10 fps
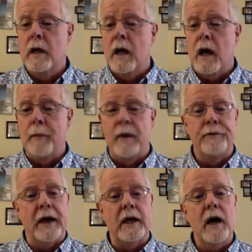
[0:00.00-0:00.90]
If
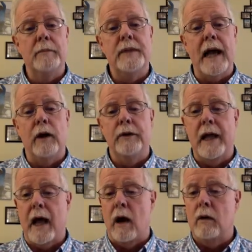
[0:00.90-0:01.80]
I come down
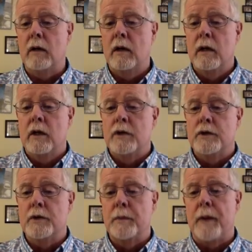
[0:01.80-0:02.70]
now
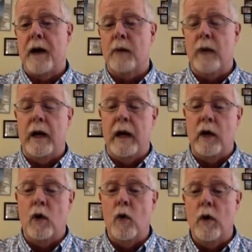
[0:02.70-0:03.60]
to the bottom
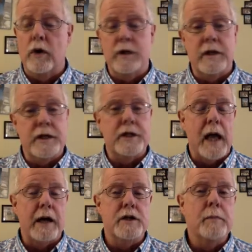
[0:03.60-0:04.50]
right-hand corner to the
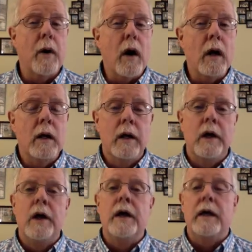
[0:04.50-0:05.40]
status bar,
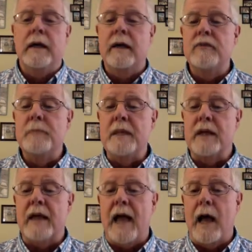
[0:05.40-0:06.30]
it gives me the
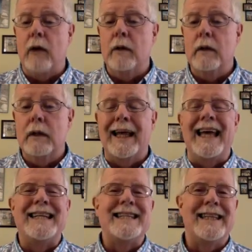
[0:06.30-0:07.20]
count
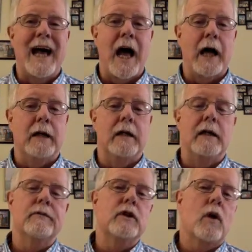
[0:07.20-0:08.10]
as 9. And
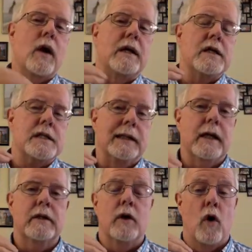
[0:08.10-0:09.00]
even though I
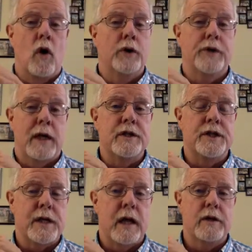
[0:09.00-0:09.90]
selected all 10
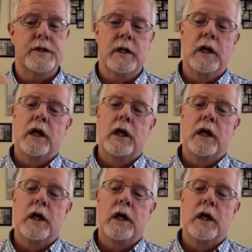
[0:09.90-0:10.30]
cells,